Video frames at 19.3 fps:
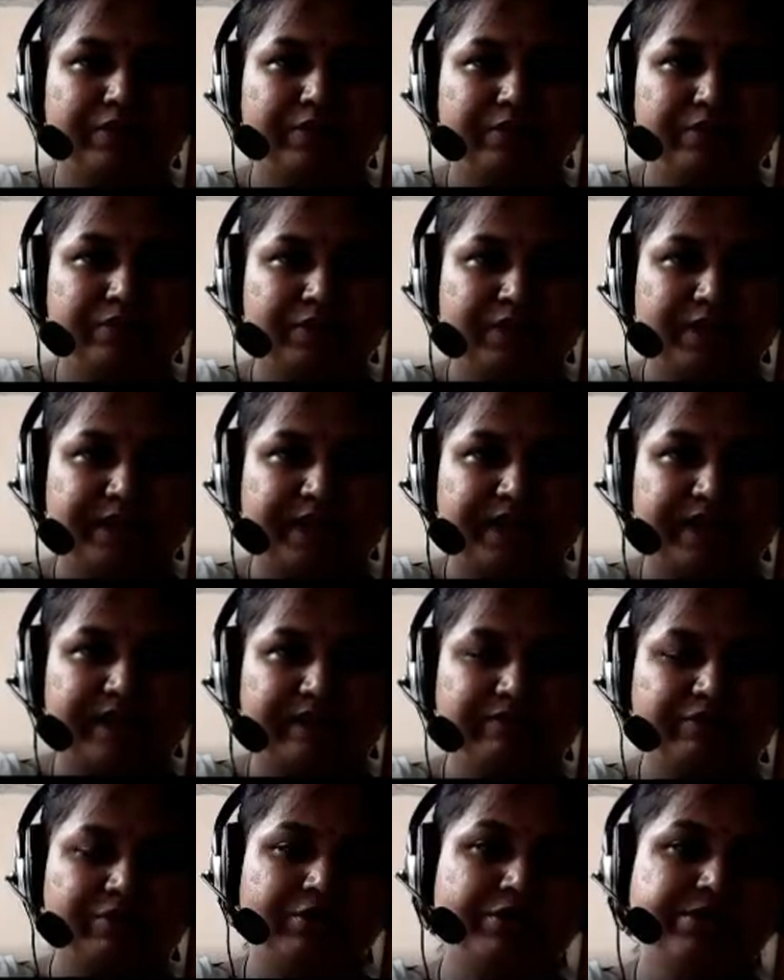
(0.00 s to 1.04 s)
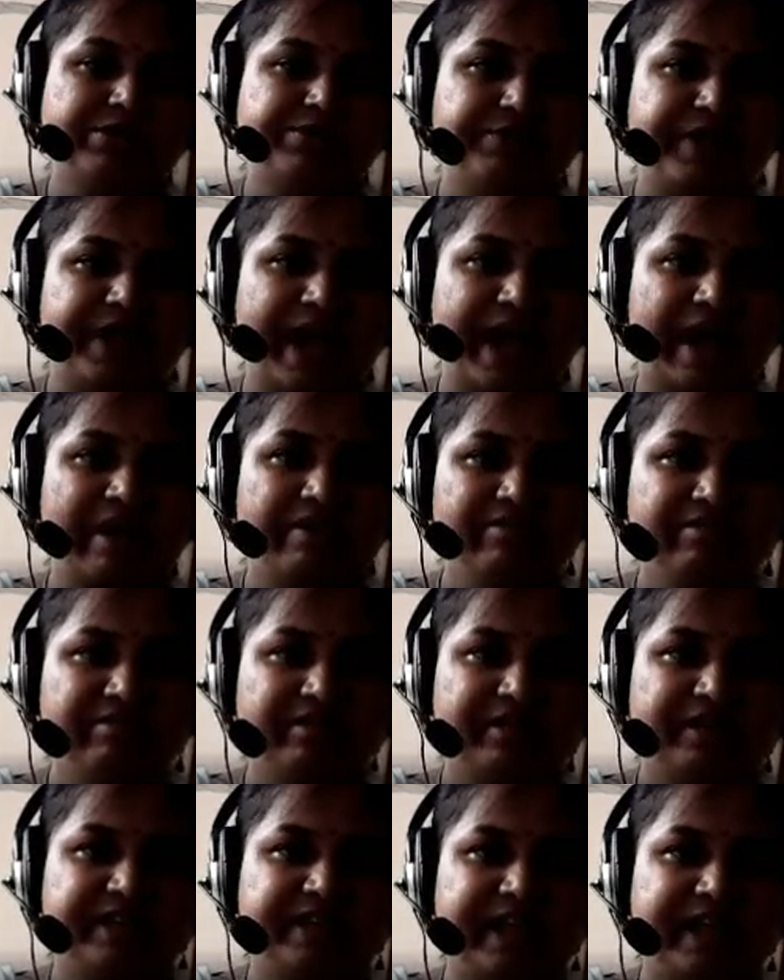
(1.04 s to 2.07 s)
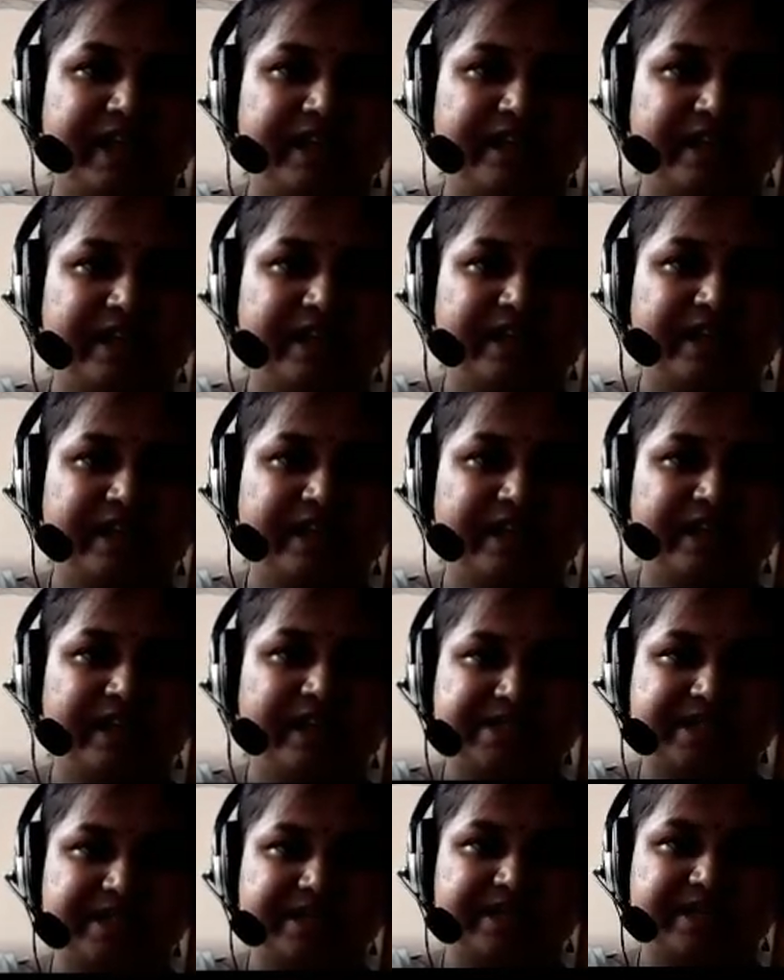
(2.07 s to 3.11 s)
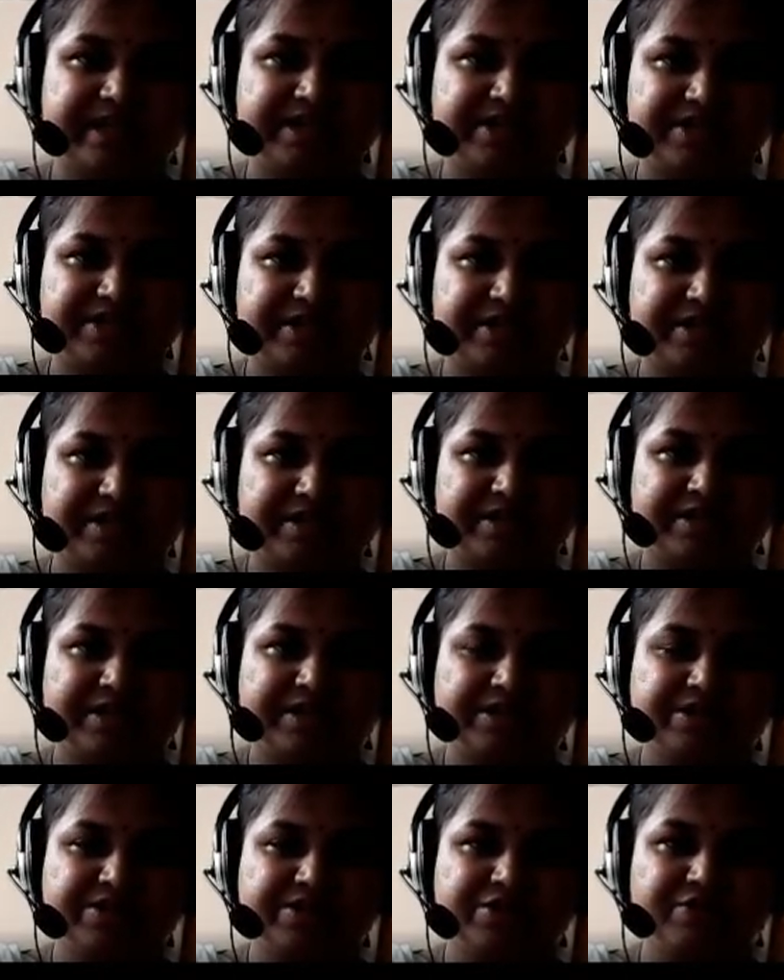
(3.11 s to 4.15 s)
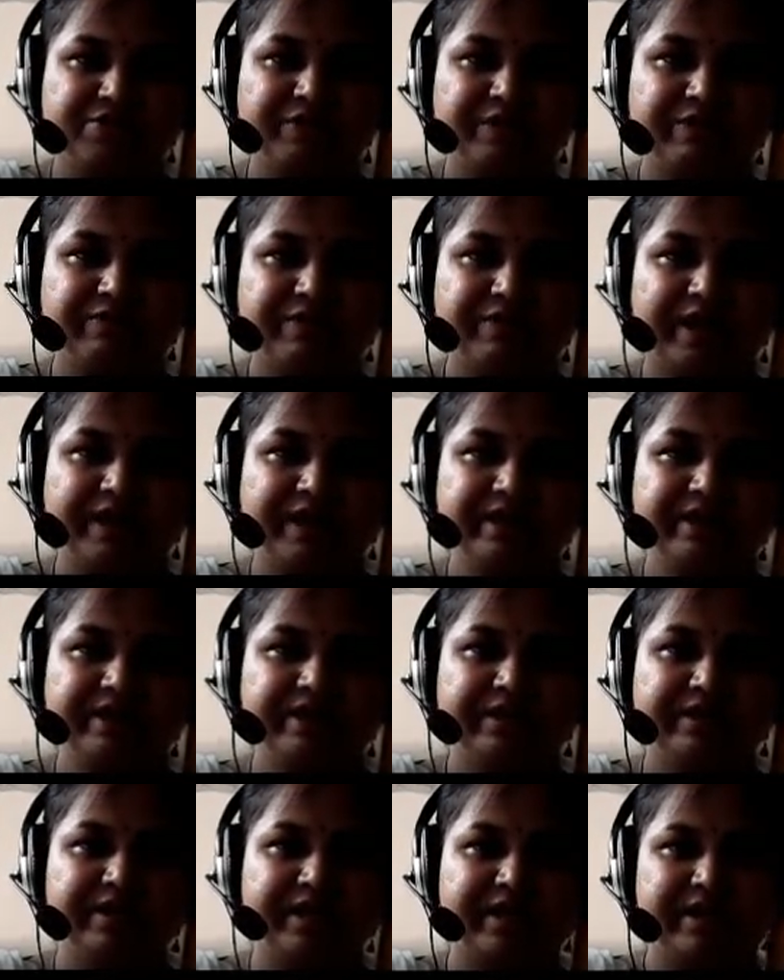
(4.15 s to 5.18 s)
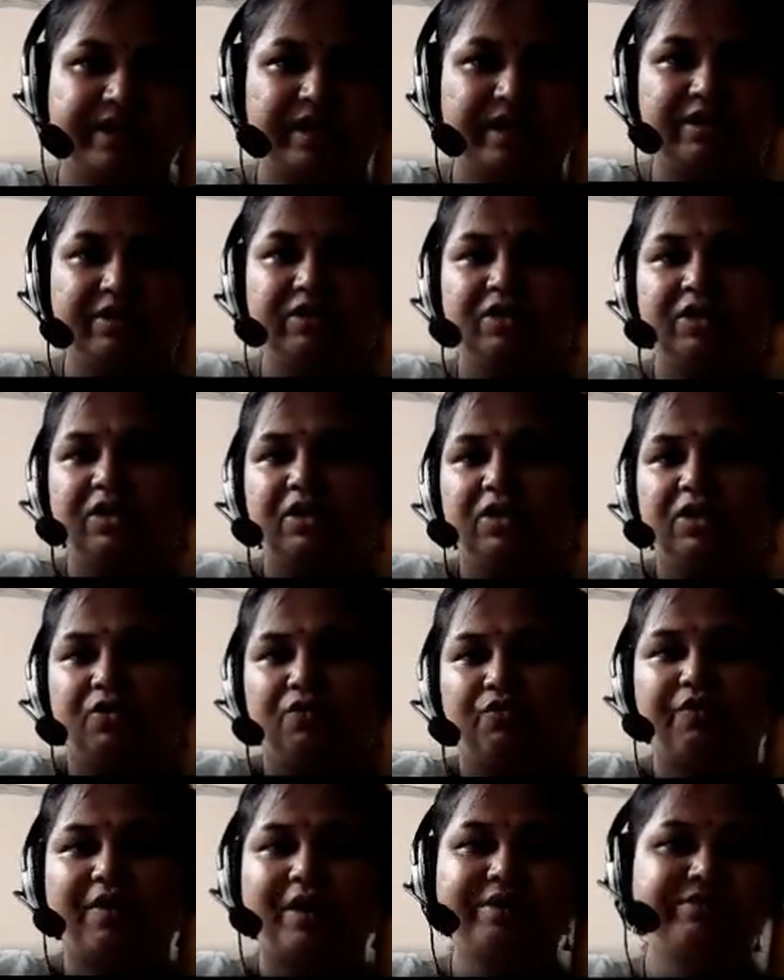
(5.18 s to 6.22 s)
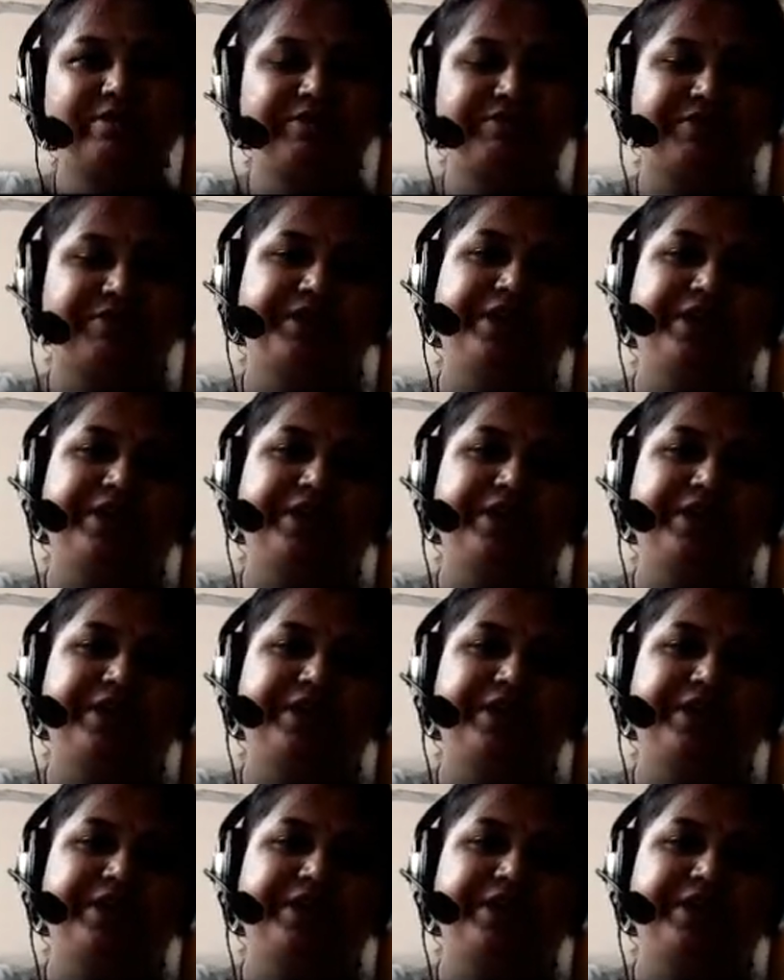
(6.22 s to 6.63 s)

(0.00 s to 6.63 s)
to the data flows, we have data representation. So you will find there are 5 different